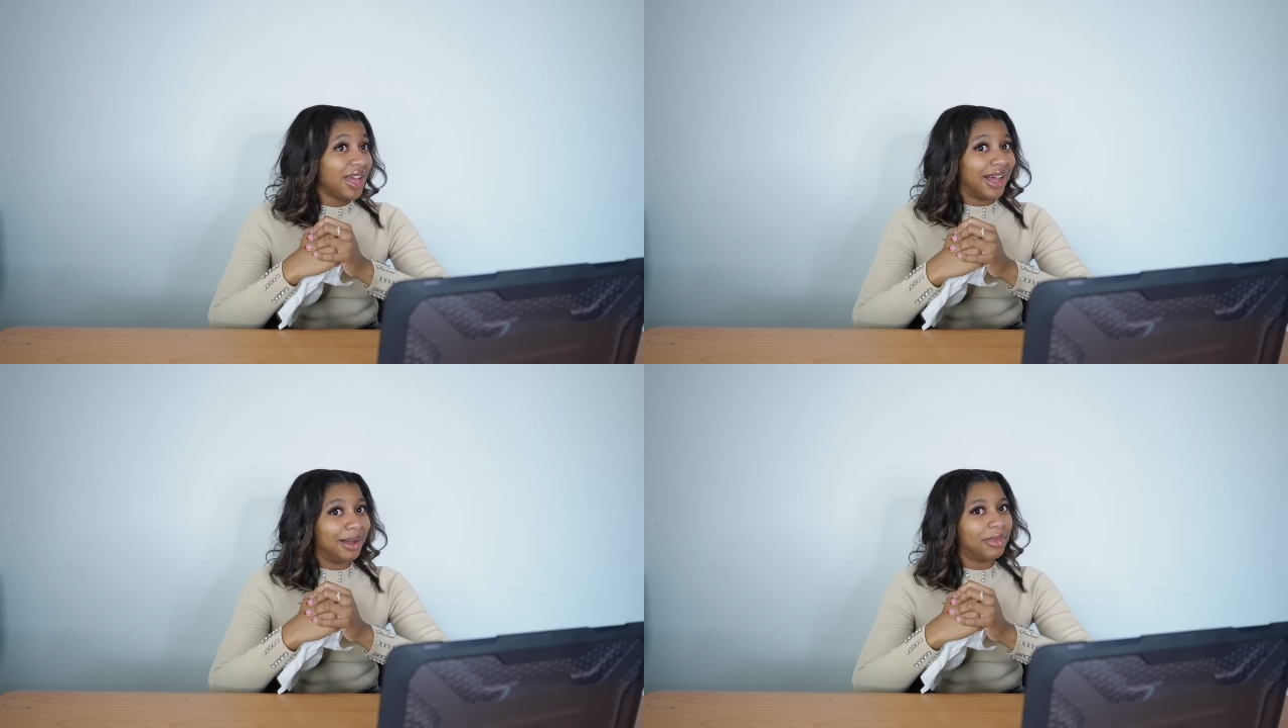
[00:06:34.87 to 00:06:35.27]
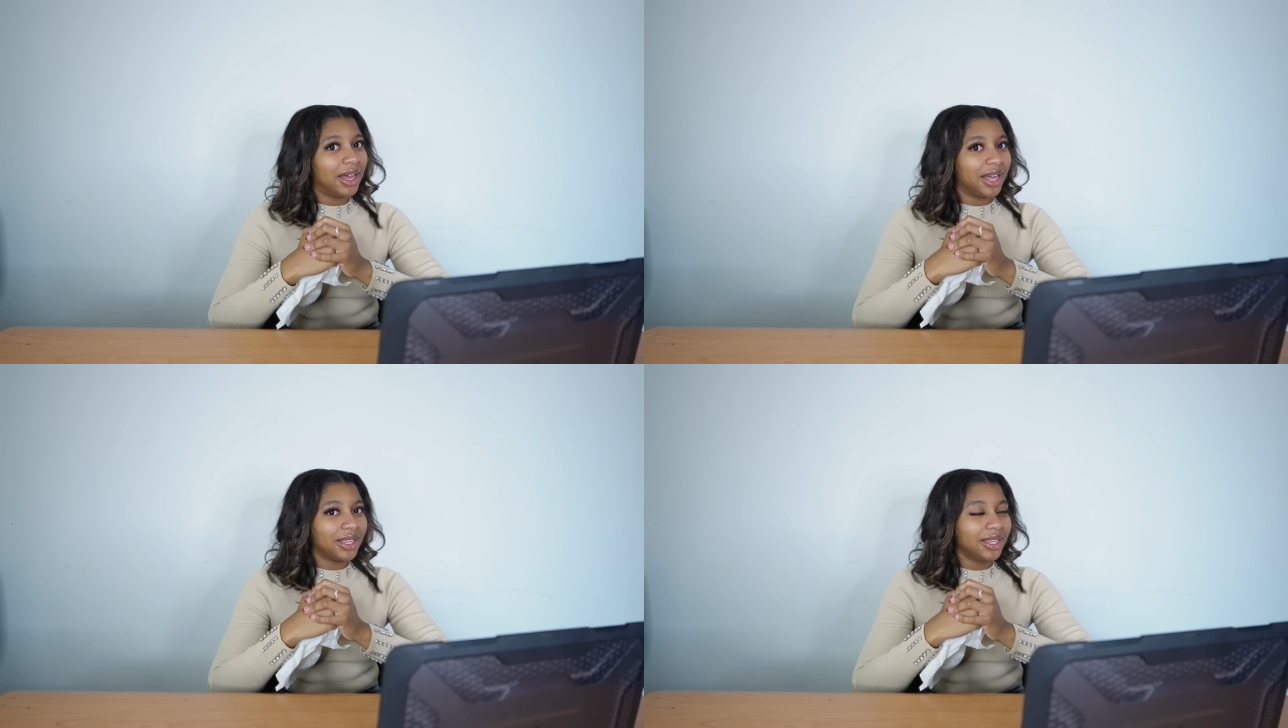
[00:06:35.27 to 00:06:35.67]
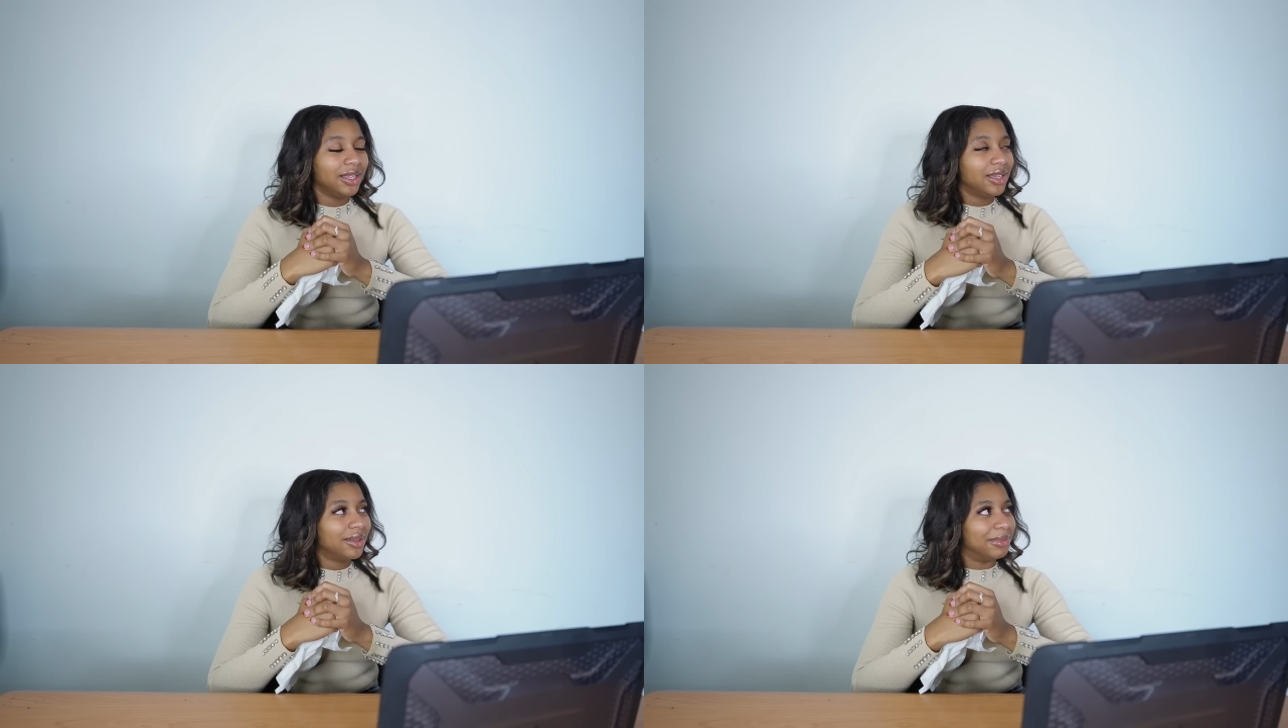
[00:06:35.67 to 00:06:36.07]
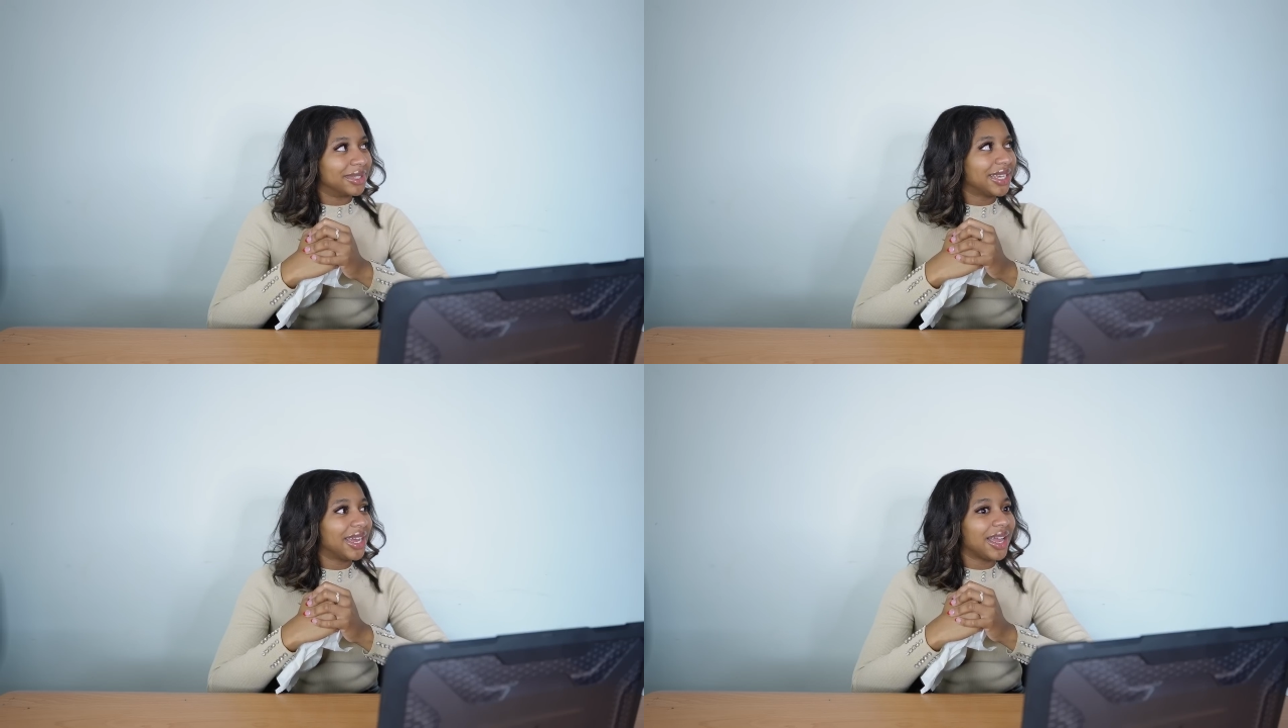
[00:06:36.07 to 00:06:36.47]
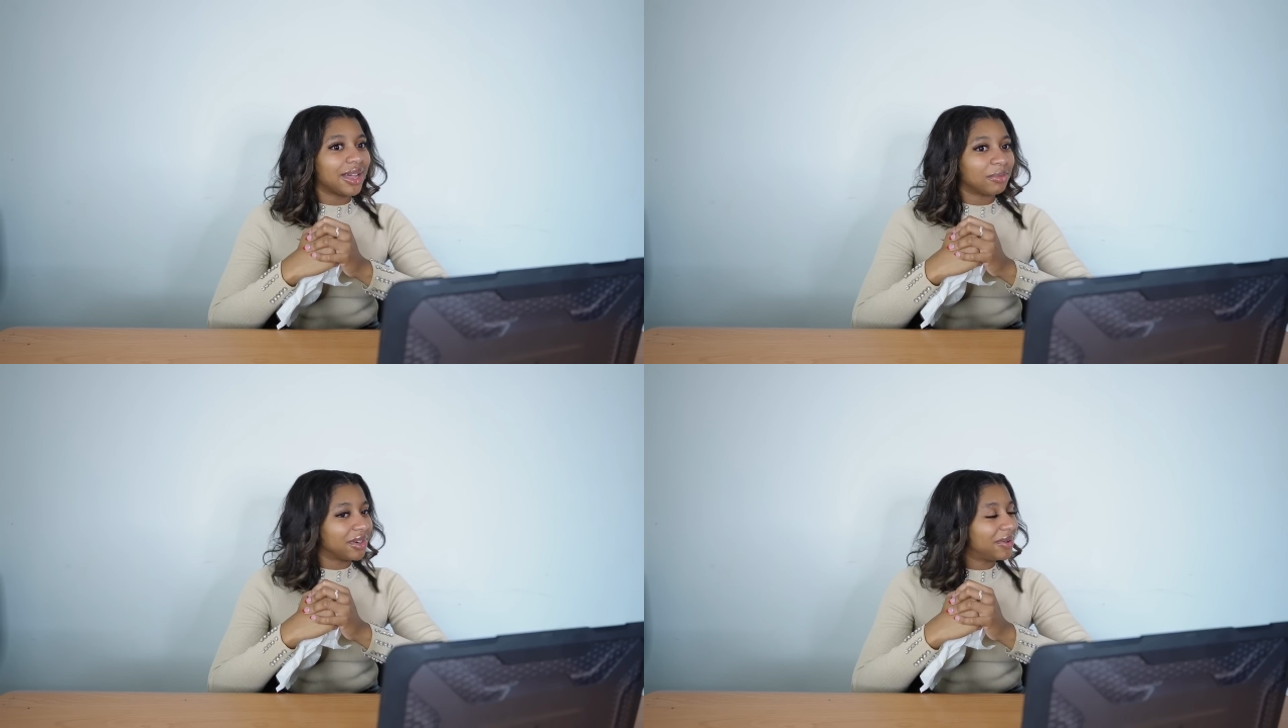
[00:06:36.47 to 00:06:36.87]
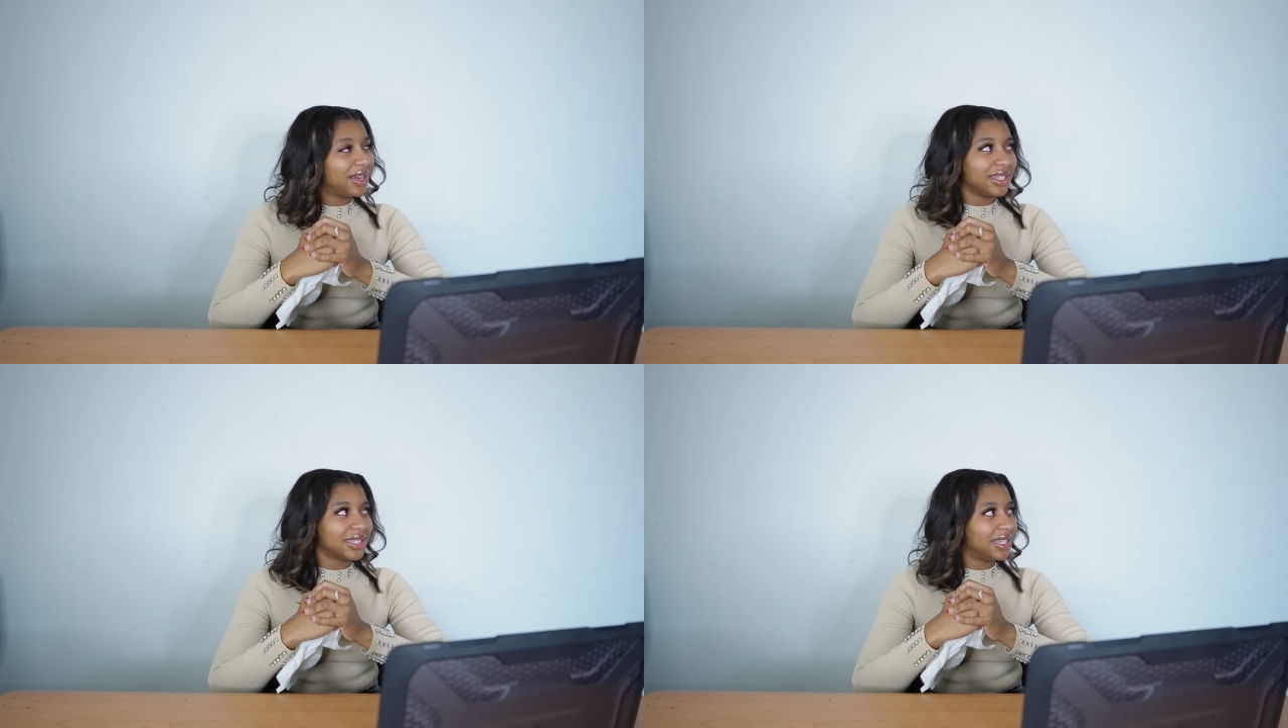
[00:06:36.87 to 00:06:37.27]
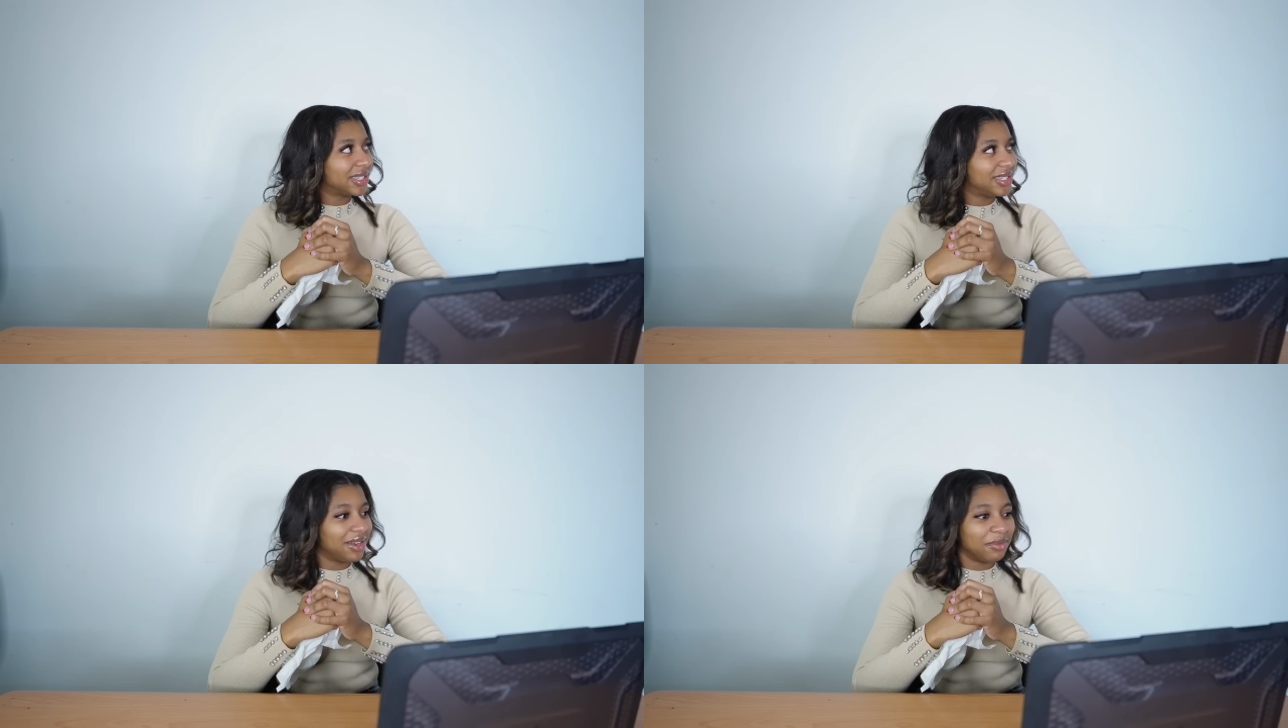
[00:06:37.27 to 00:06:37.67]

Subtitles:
I'm bald. I'm tired. I don't want this next year.